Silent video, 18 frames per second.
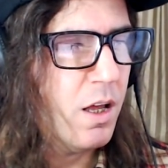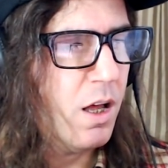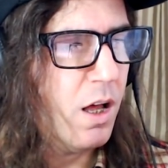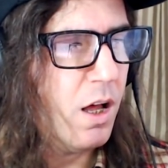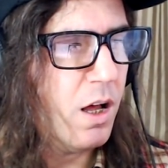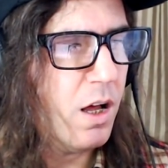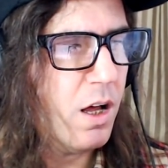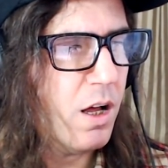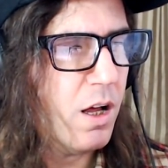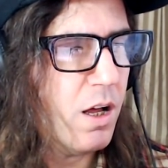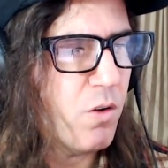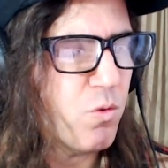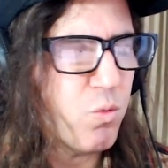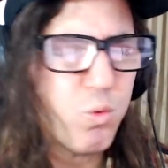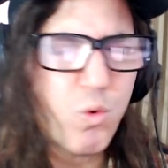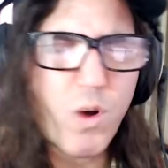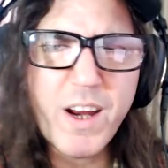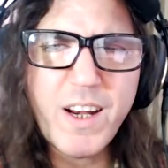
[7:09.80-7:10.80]
uh,
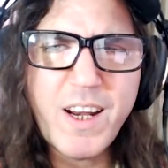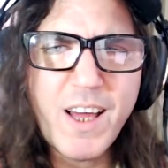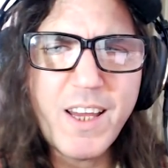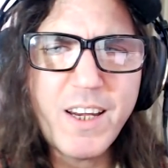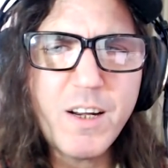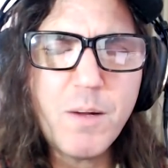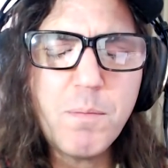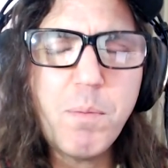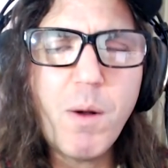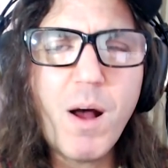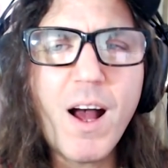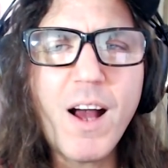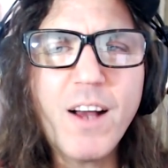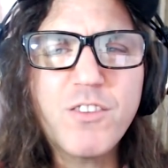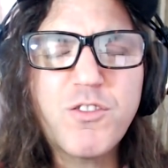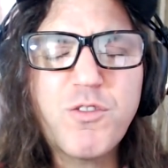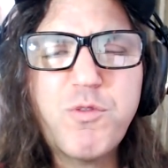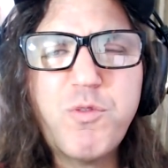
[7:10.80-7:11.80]
right out of the
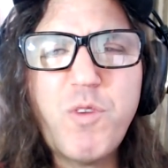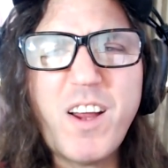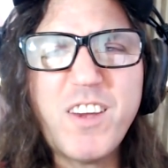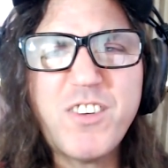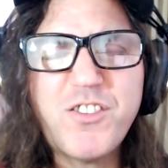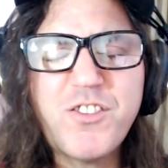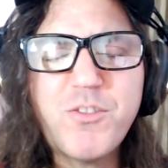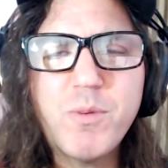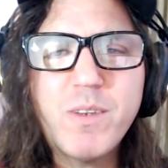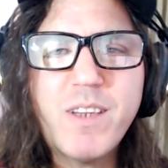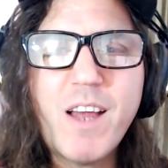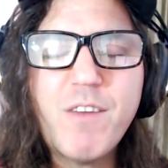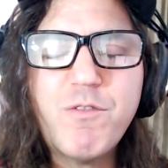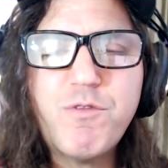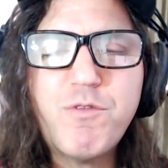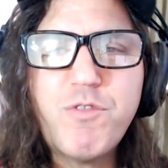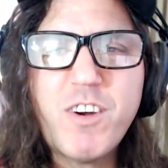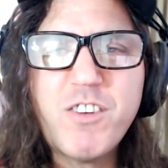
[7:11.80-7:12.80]
box, fresh with that
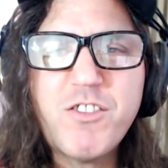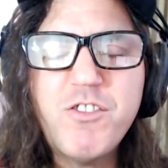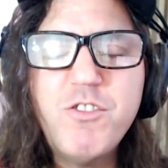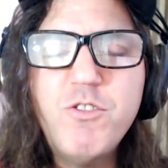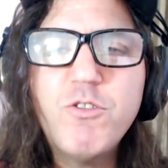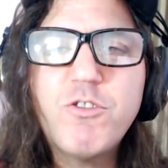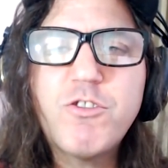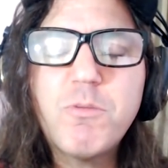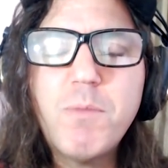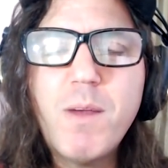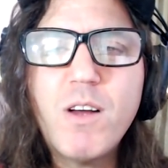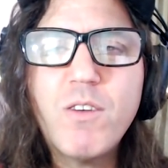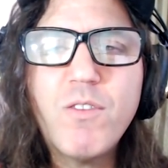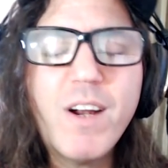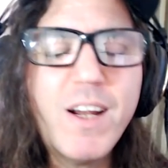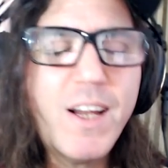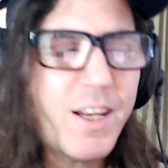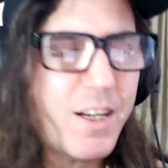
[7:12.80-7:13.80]
fresh new smell,
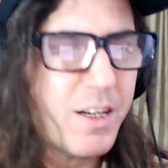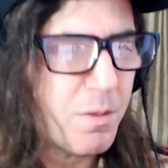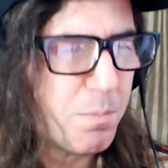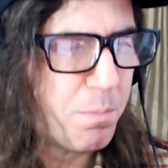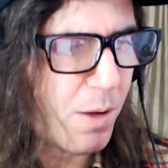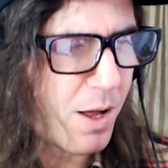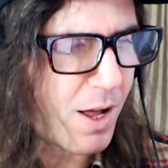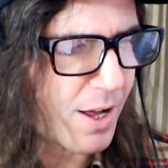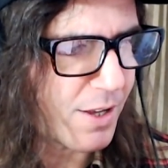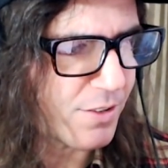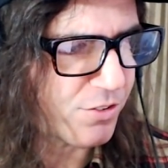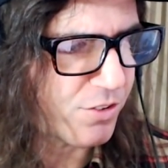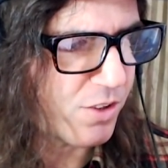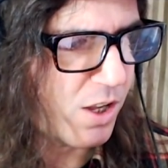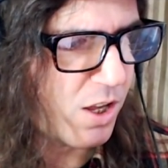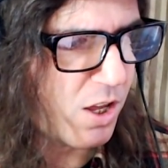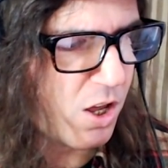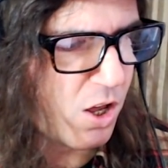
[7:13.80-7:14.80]
right out of the box,
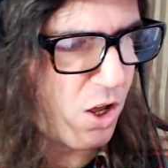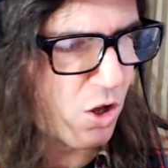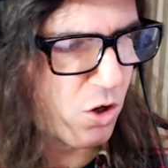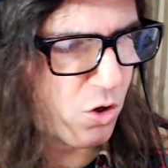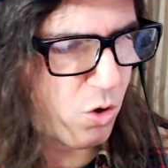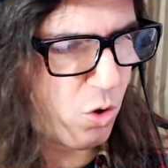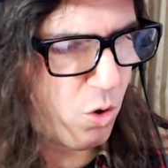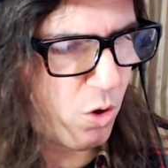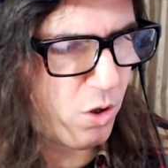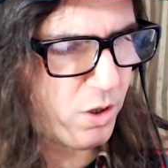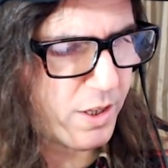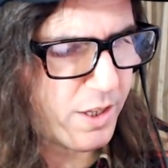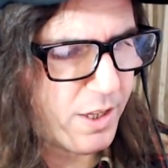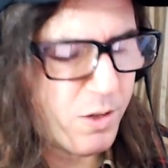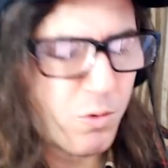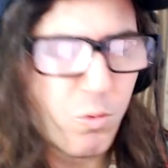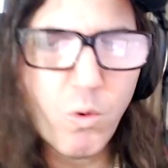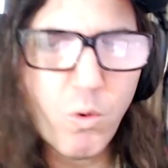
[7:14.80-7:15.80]

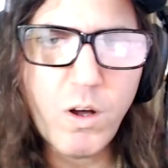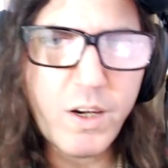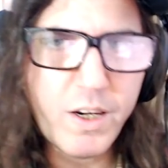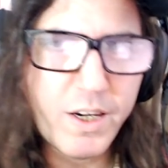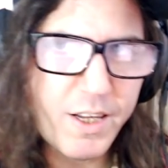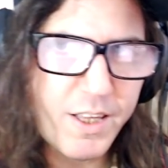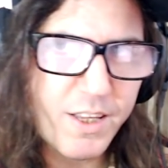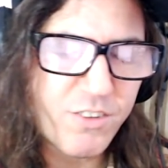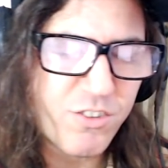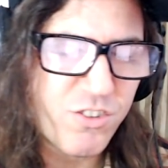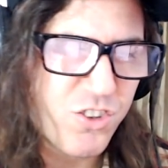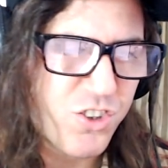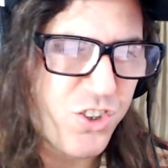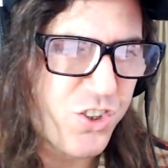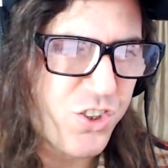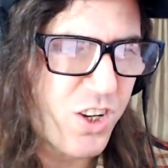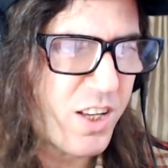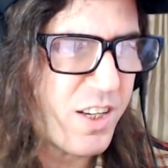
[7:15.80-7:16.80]
calling it what it is and
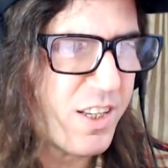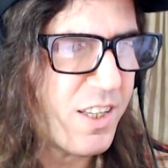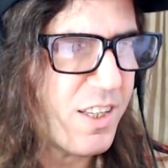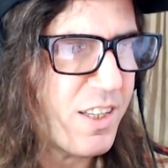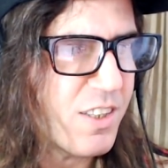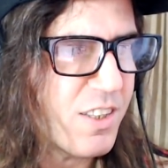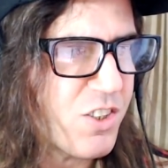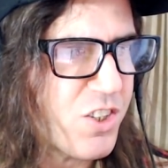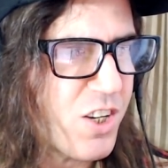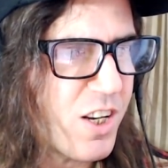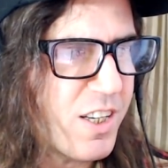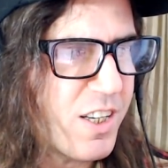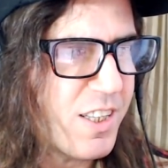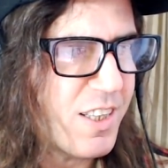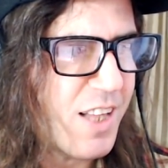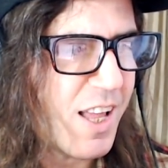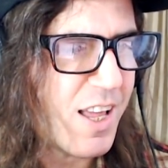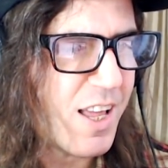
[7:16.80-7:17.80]
shutting
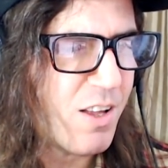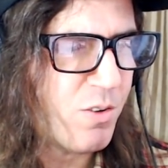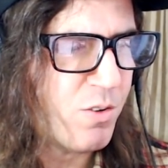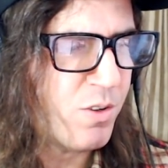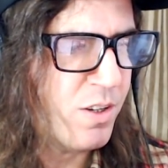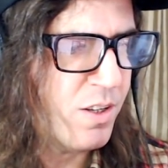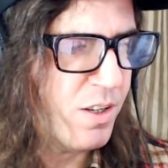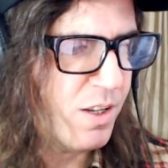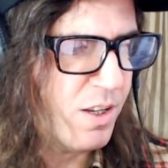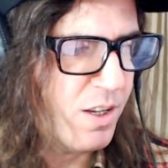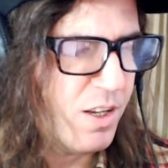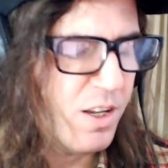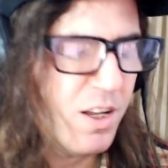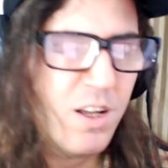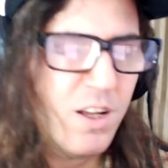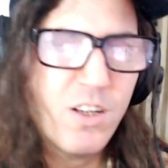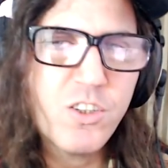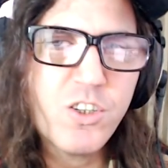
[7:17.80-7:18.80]
shutting down,
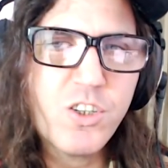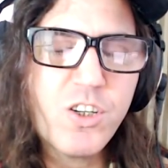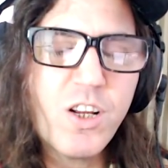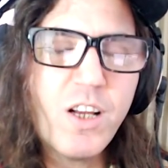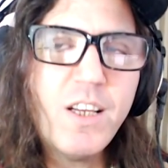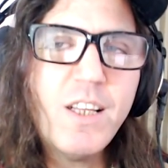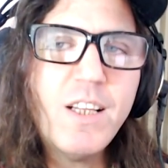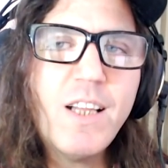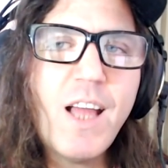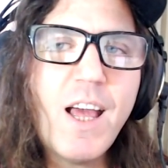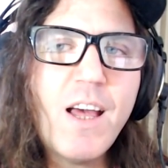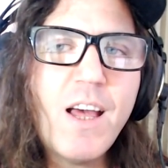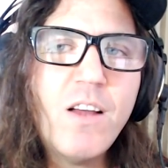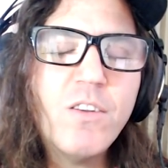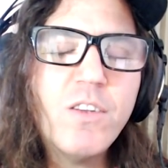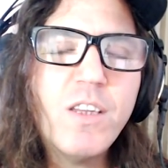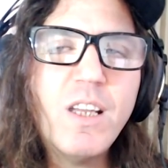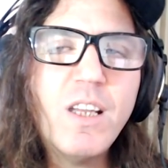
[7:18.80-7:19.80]
shutting
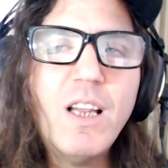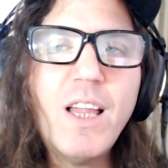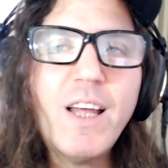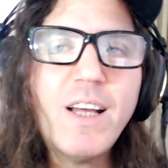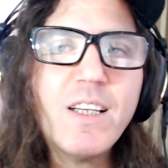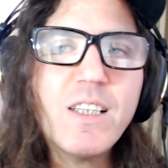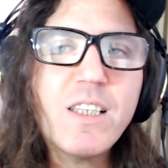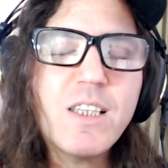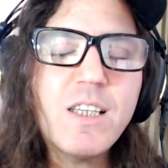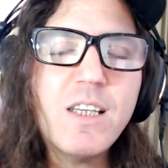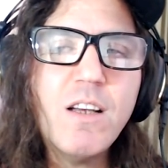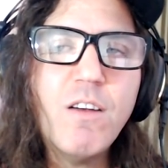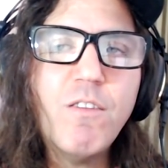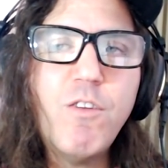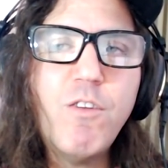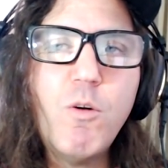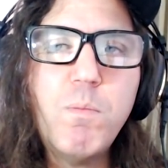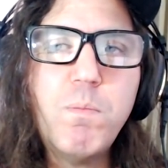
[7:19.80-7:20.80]
down the legacy
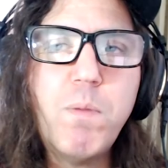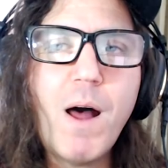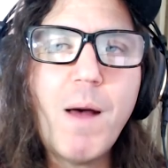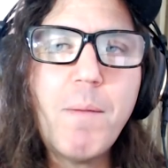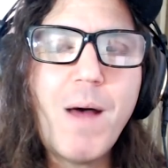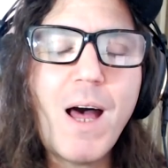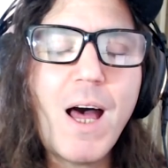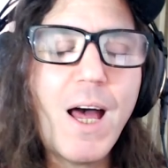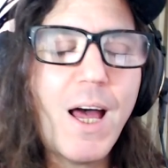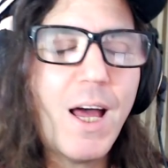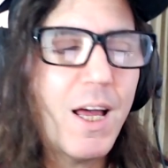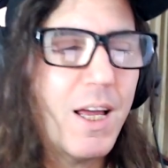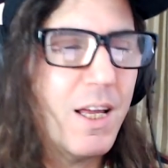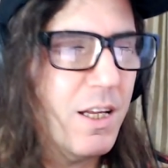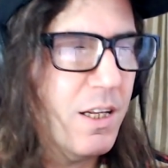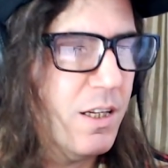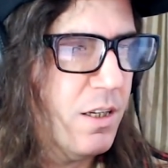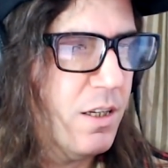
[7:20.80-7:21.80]
of Obama.
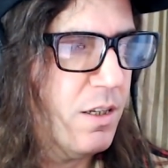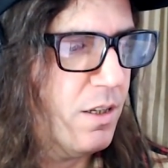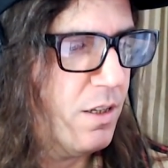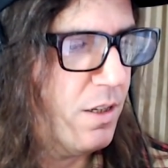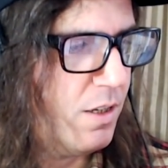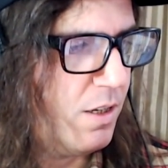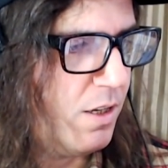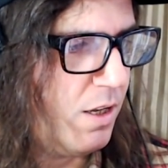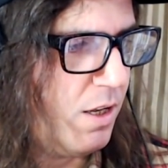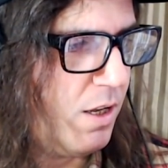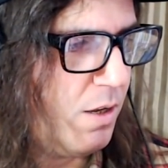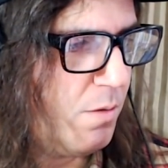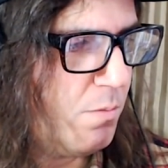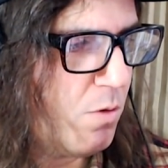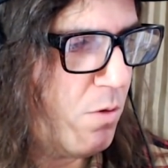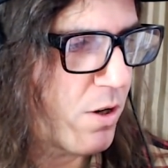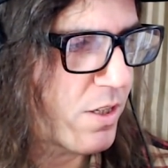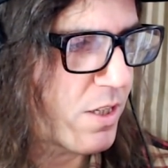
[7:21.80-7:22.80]

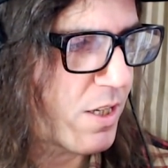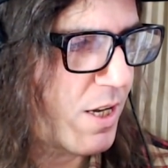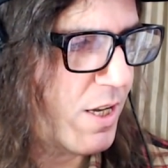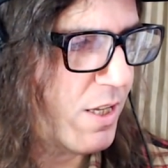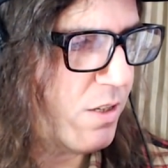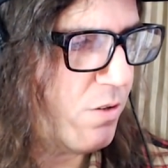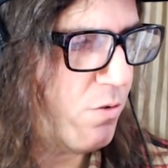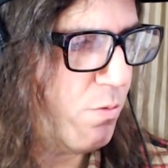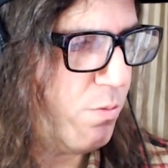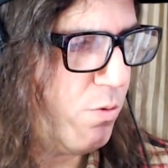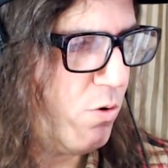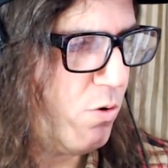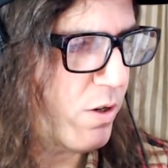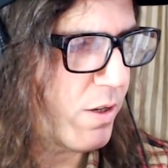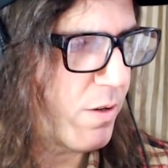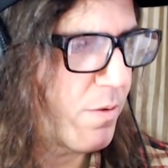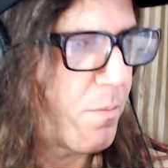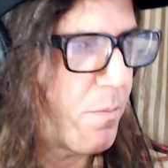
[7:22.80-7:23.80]
Marcus Conte reporting.